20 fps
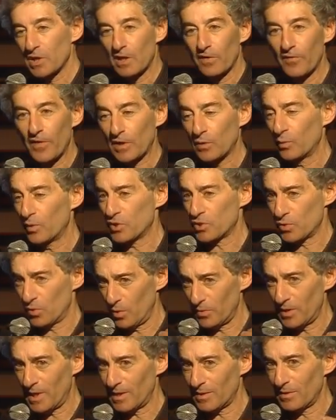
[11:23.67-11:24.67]
And in fact, we
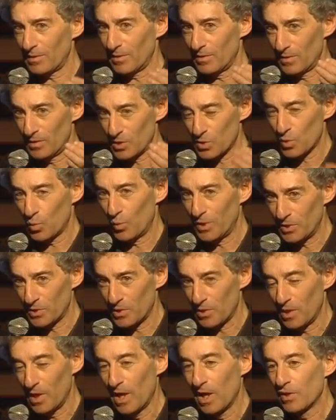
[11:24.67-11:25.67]
saw that this
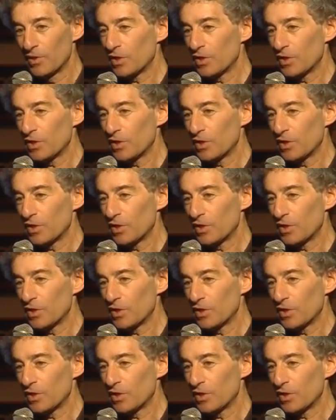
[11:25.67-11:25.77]
winter.